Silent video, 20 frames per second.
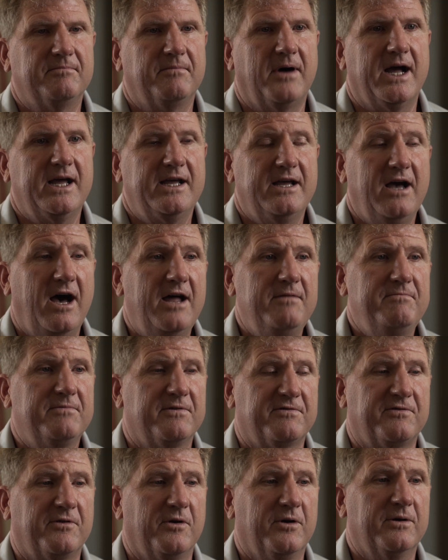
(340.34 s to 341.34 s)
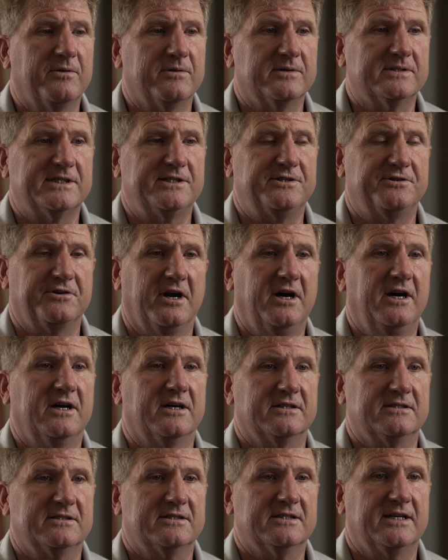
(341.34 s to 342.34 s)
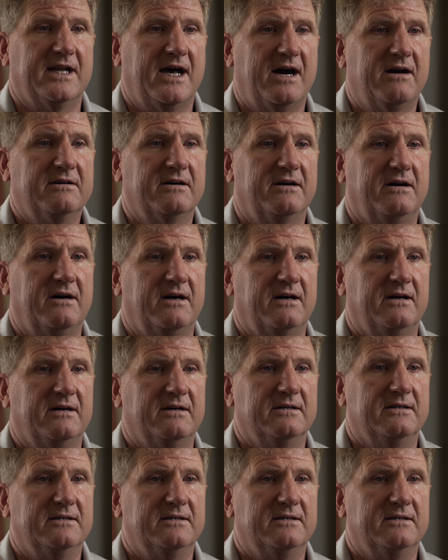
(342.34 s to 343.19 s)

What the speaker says: my God before was drugs and alcohol,